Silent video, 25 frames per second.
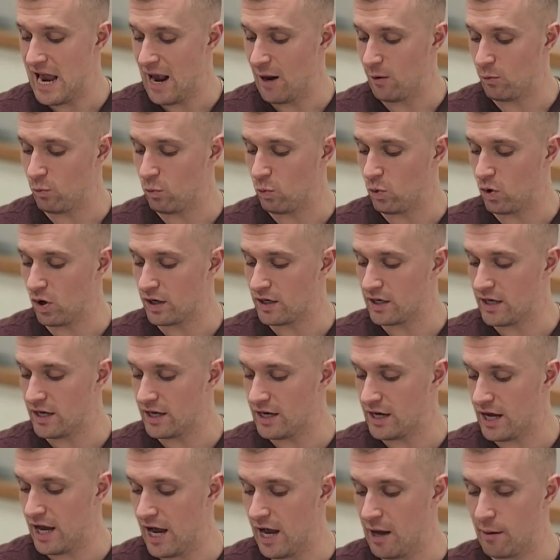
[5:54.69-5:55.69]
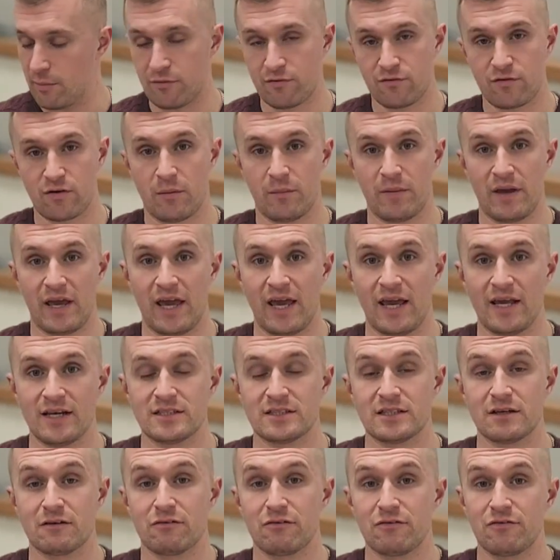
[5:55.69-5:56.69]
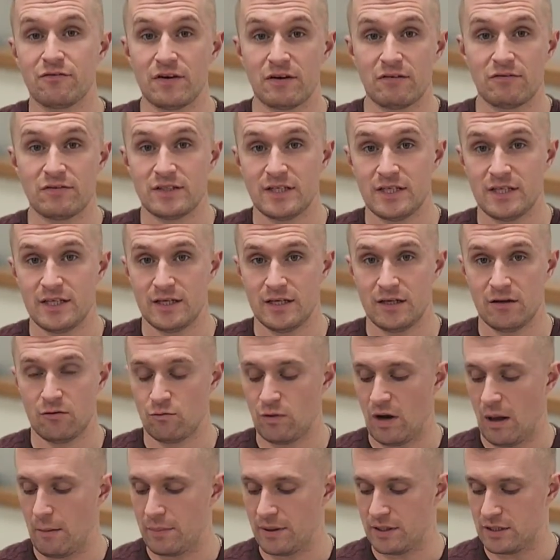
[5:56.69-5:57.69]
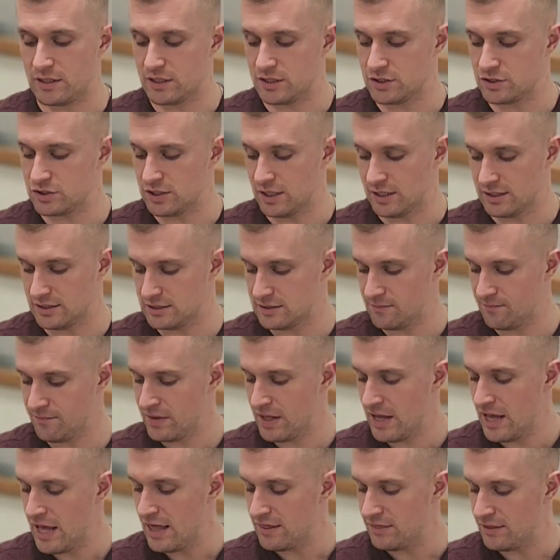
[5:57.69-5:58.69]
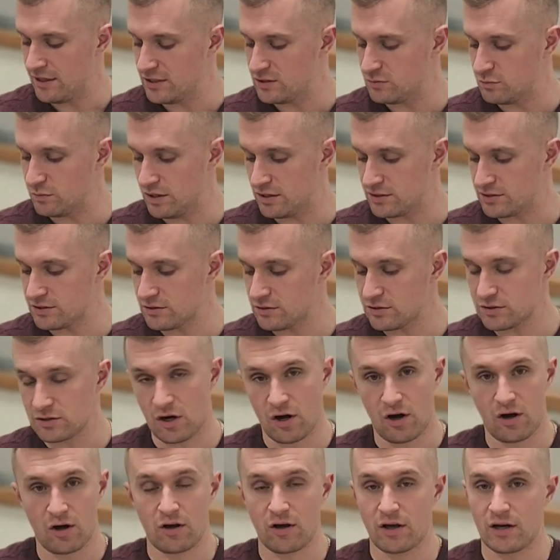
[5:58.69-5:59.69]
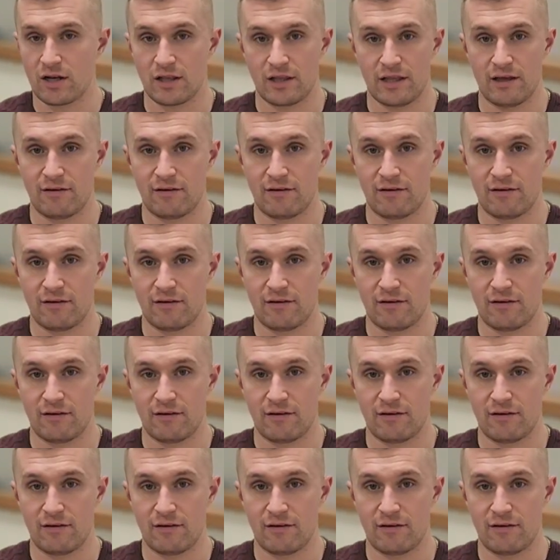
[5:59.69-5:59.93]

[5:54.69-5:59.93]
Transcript: and working up from 8 to 15 repetitions. These muscles aren't going to